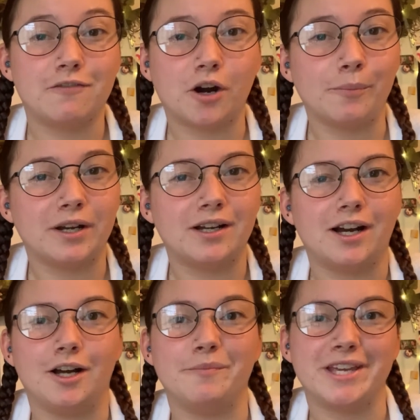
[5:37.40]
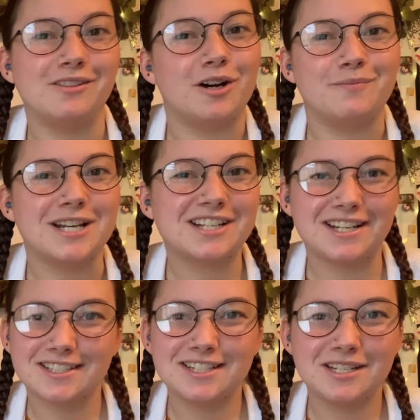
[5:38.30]
Pharma. um, Elon Musk
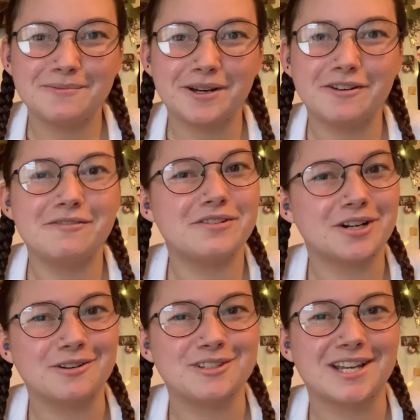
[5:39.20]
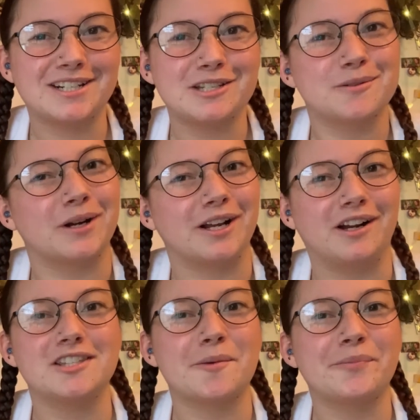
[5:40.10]
has a team of neuroscientists working
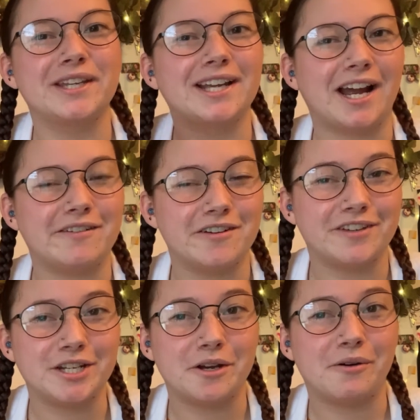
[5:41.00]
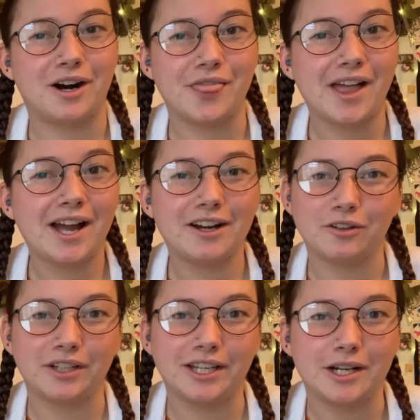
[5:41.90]
on something. I have a video on that. I'll
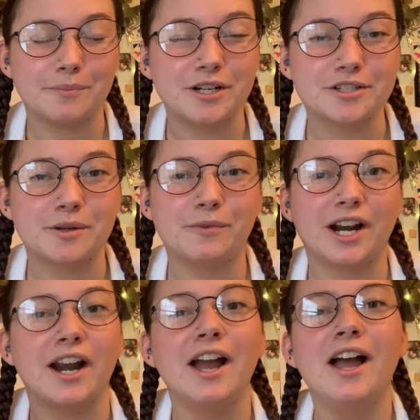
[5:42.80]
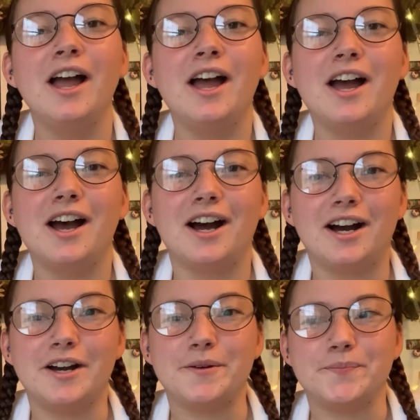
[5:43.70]
link it up here somewhere.
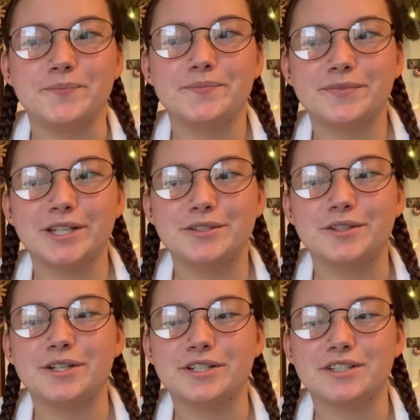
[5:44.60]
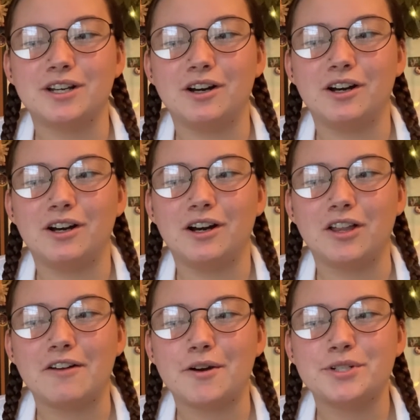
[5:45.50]
Um, so there's a
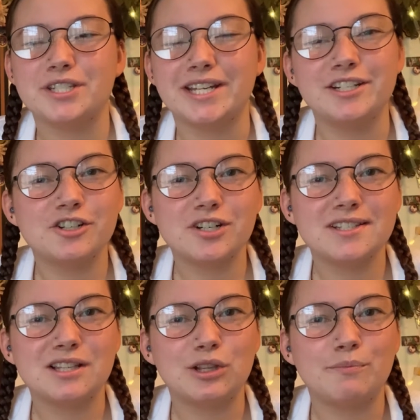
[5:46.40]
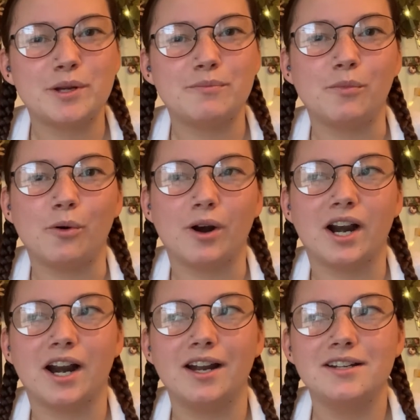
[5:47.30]
lot of options. Industry is a little bit
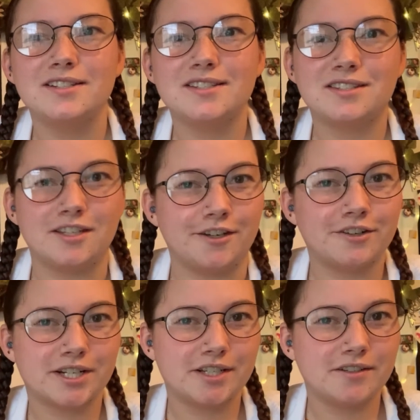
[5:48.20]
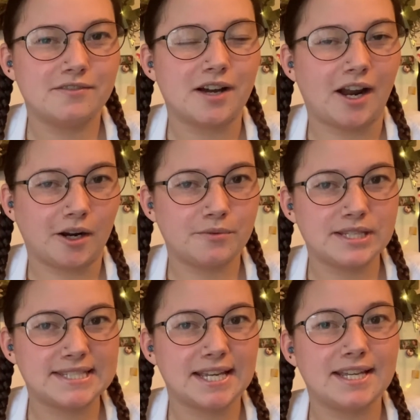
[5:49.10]
more secretive, I
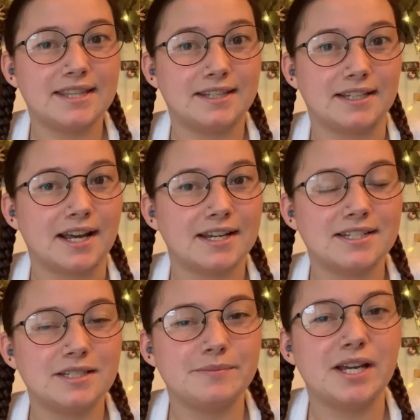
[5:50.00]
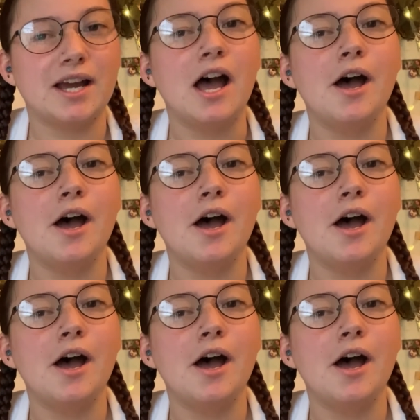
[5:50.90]
would say, than academia,